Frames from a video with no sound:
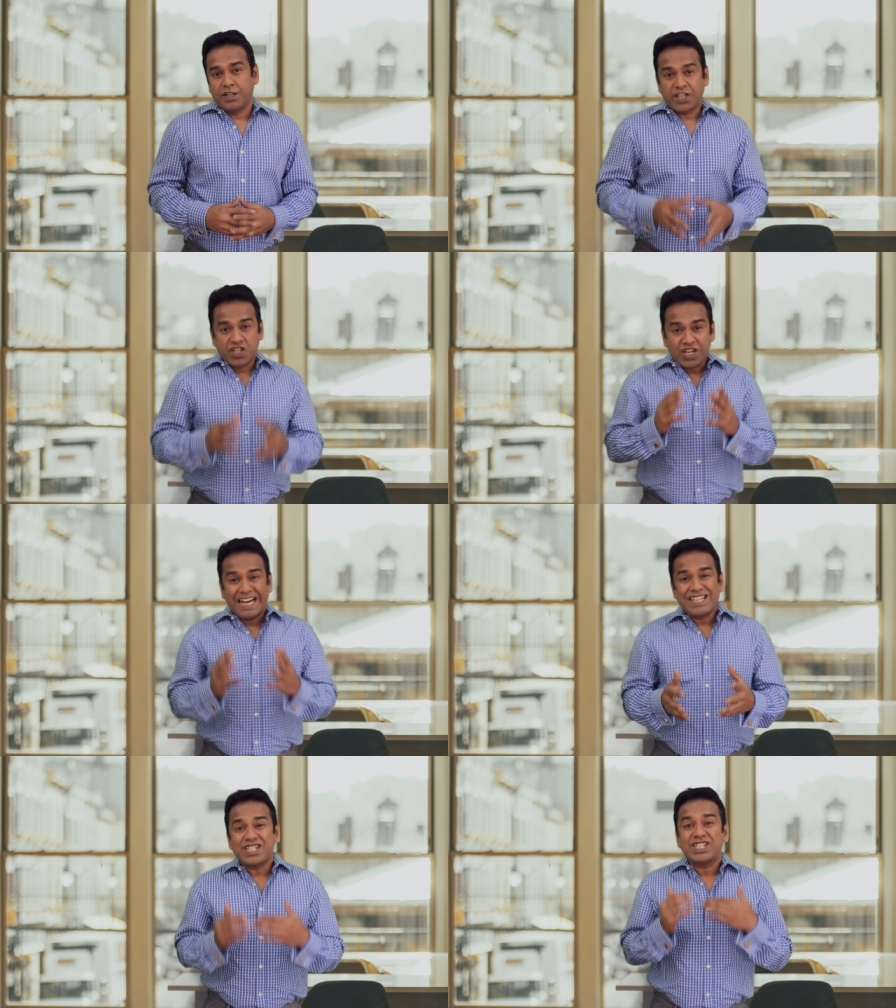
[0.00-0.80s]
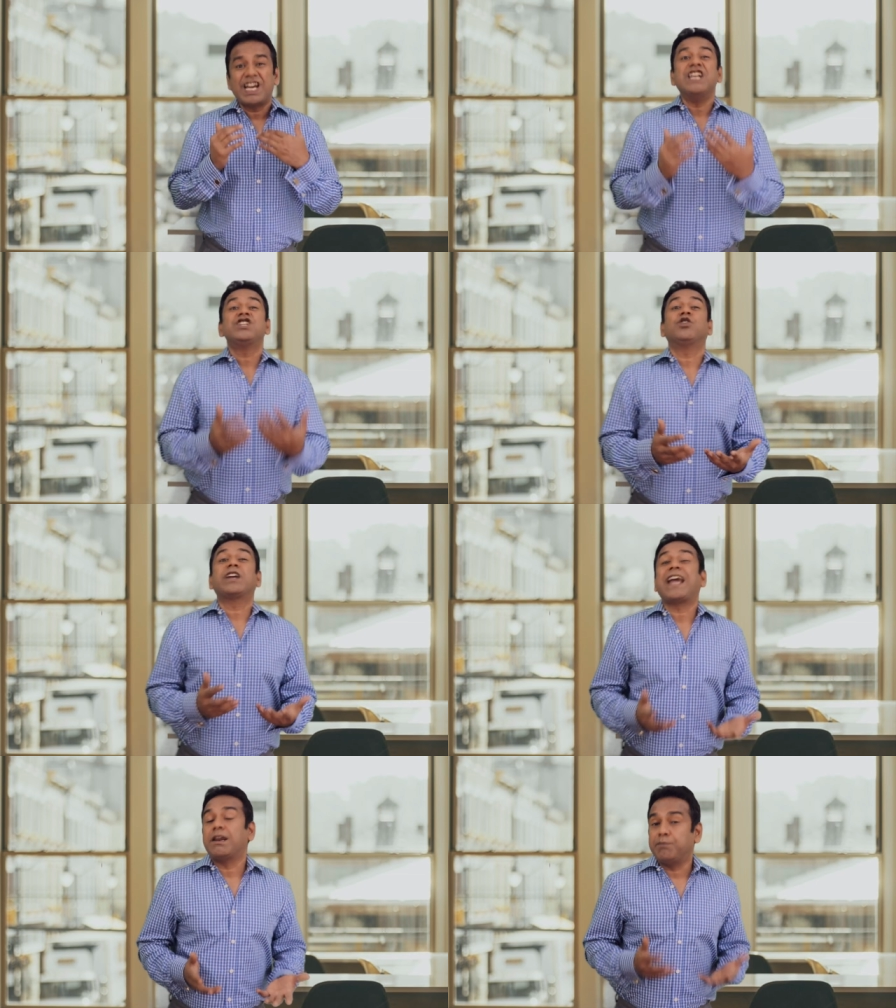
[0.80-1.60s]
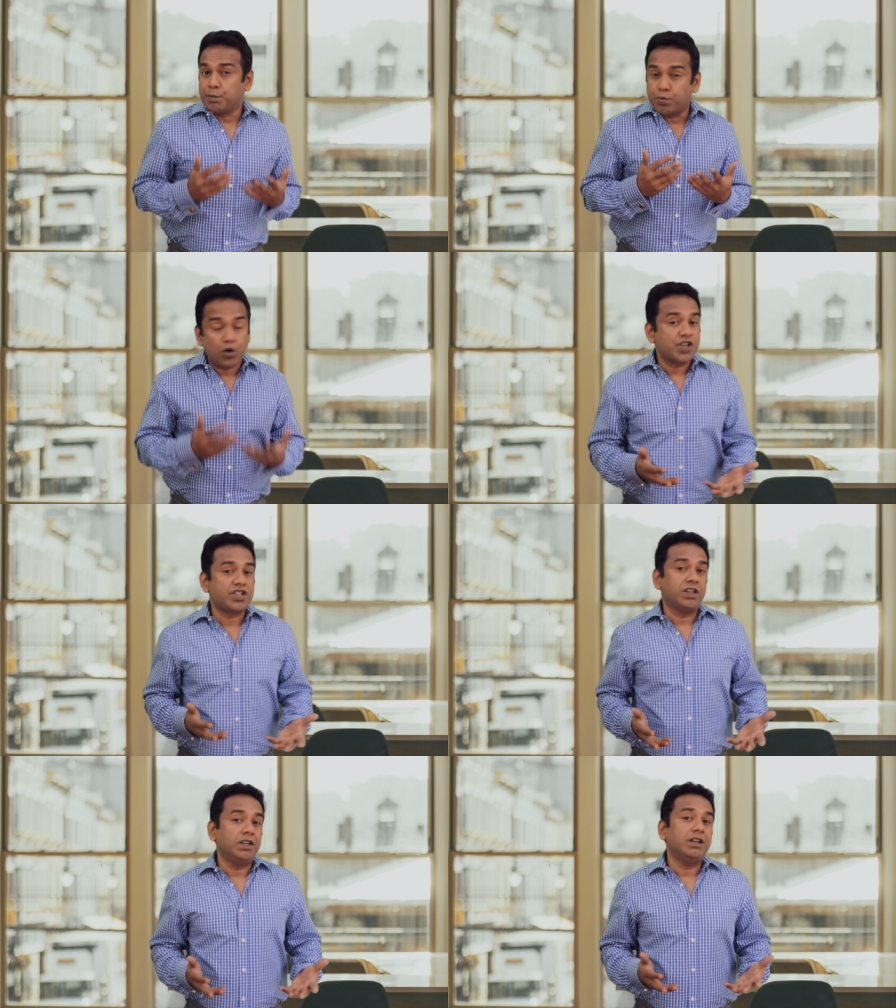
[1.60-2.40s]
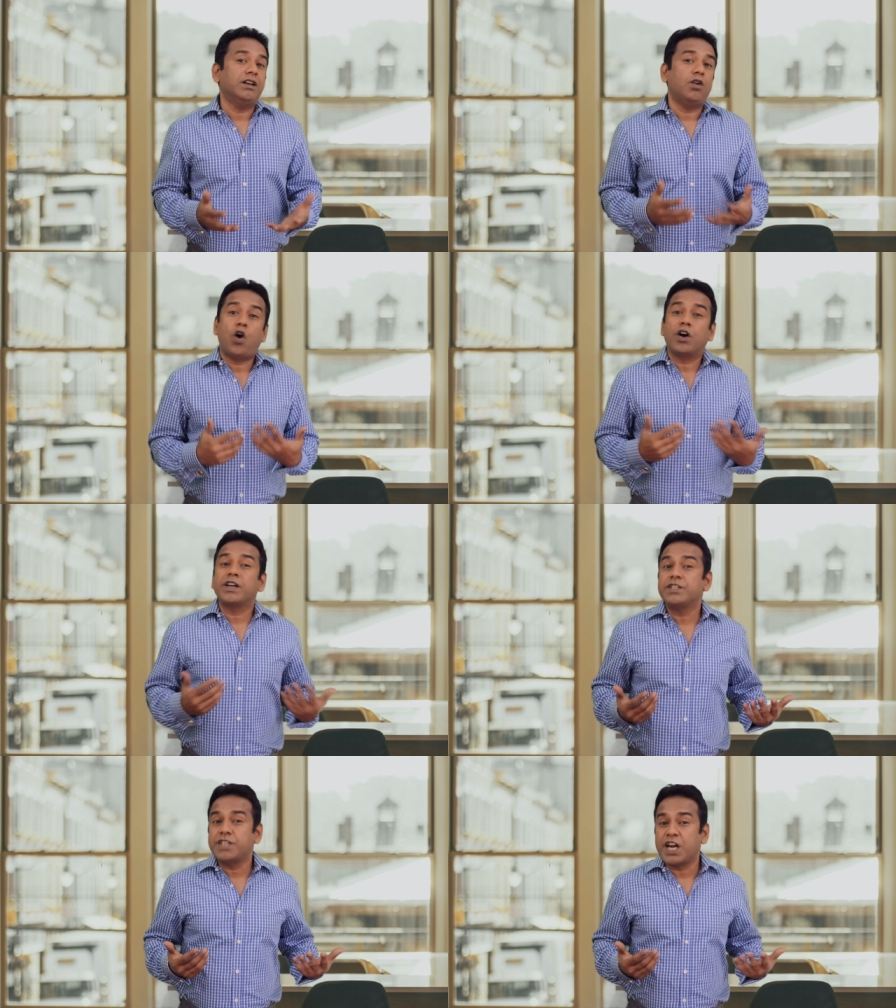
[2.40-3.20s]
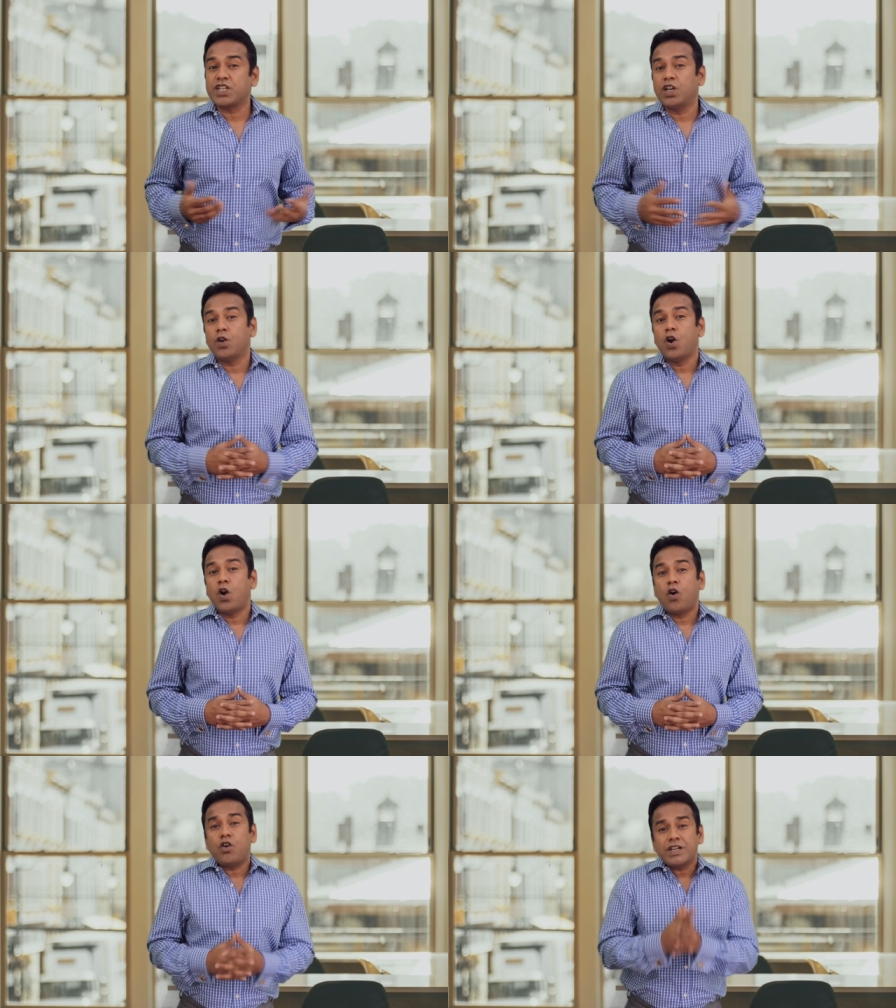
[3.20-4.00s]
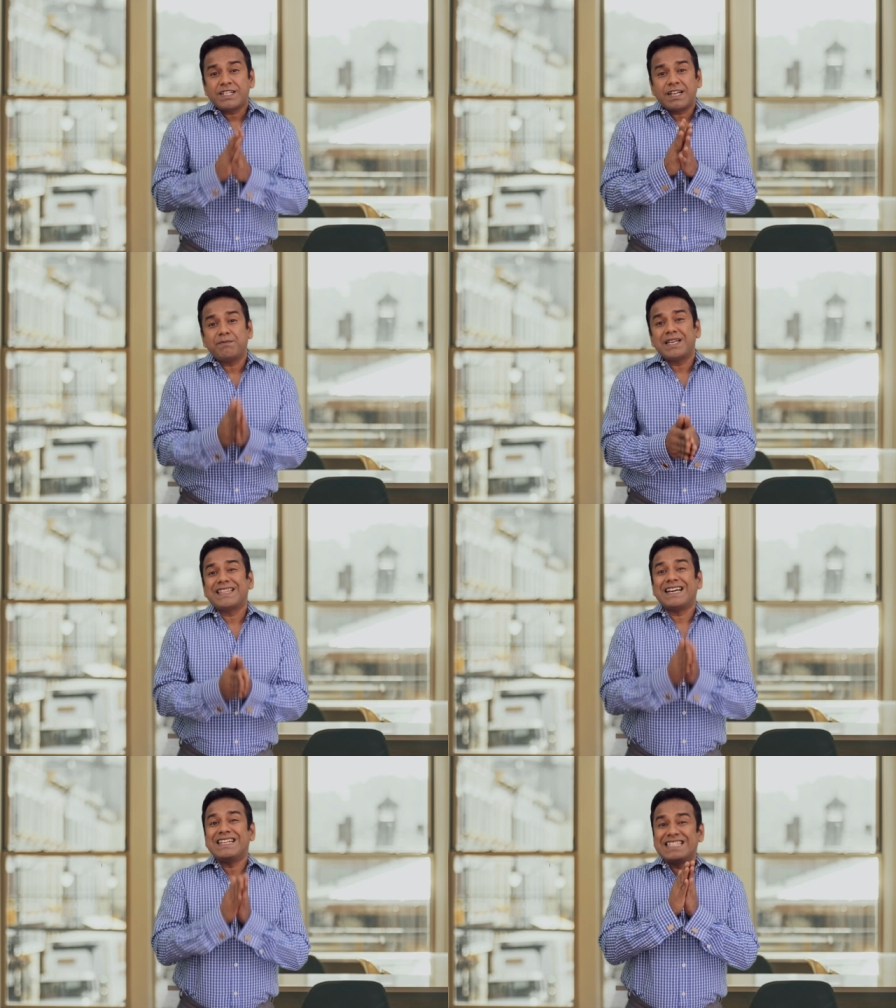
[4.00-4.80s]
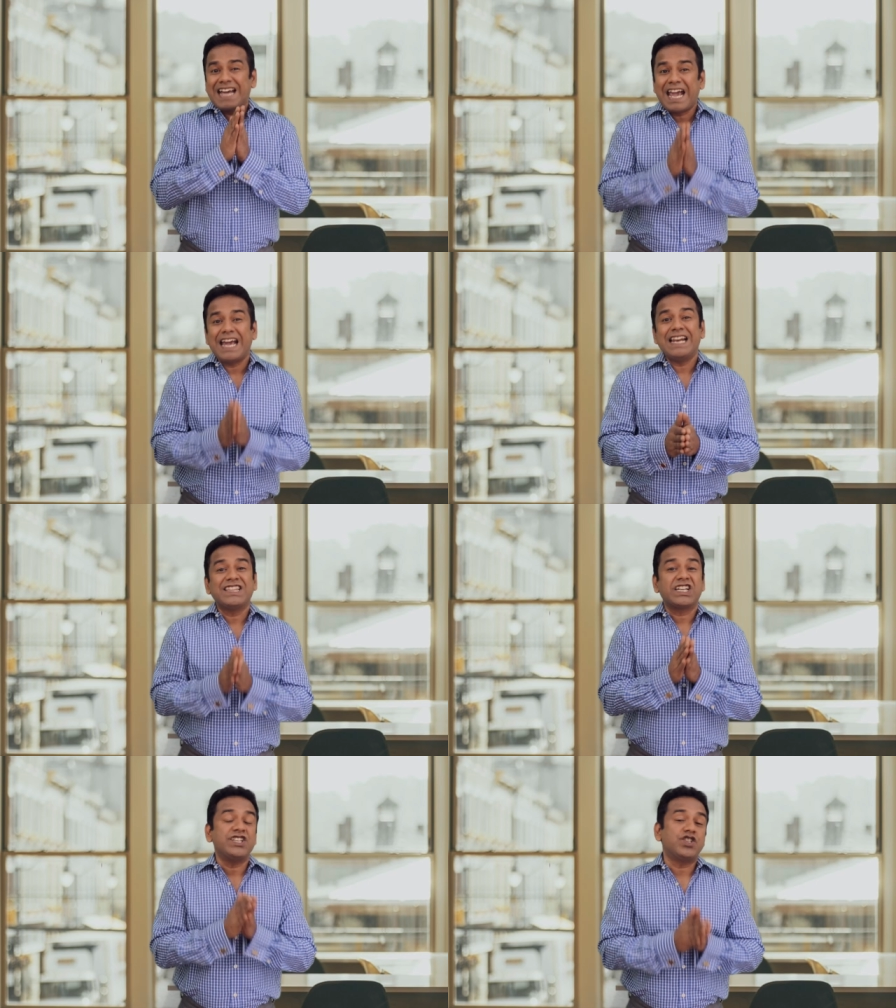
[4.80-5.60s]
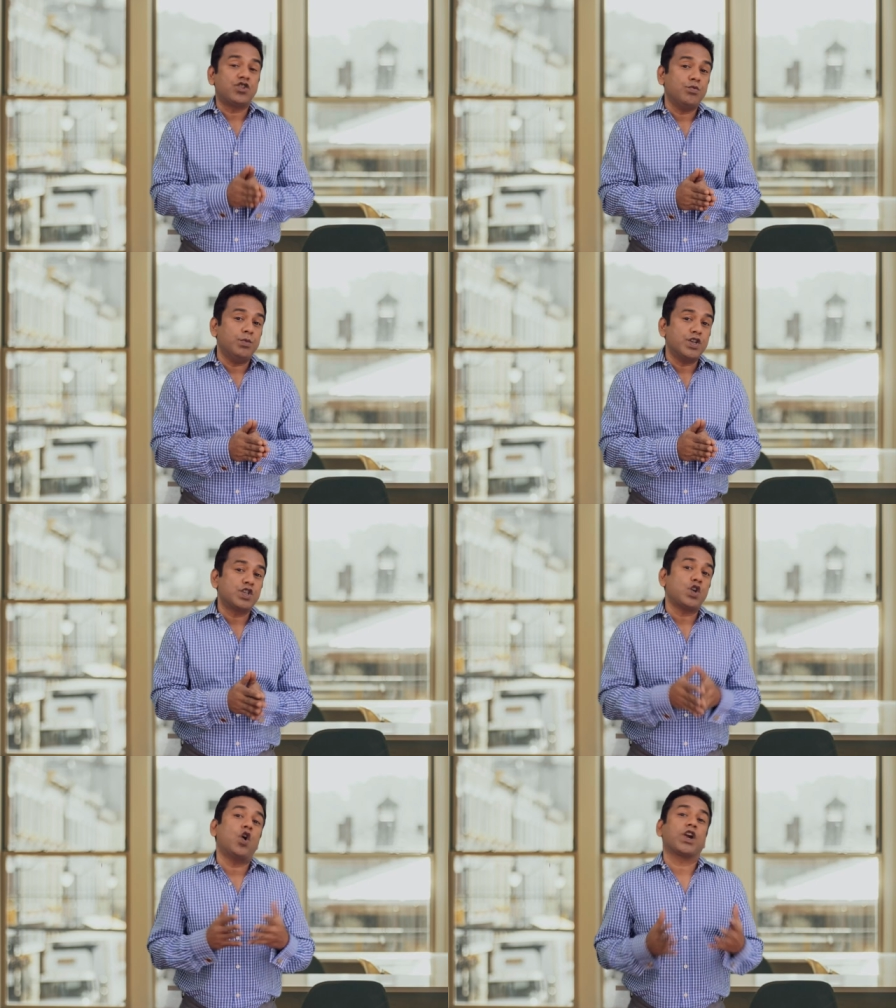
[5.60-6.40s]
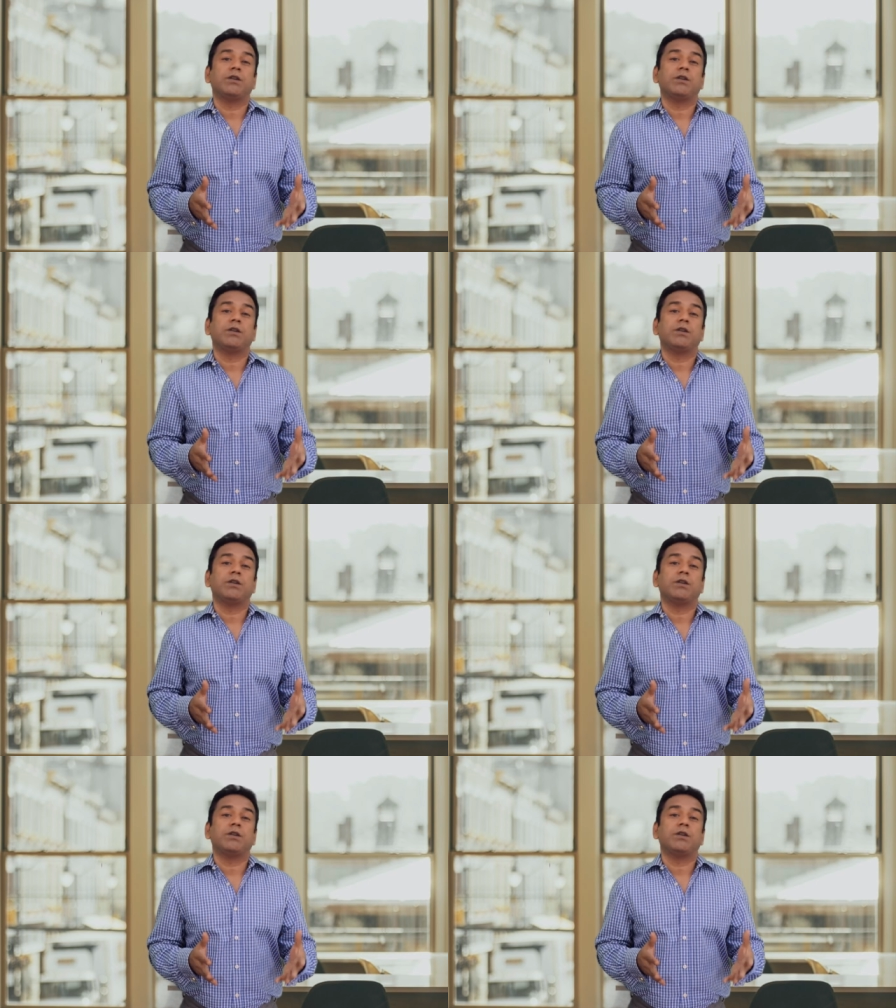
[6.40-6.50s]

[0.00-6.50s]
The challenges endured can be personal, organizational, or something that is ailing the consumers or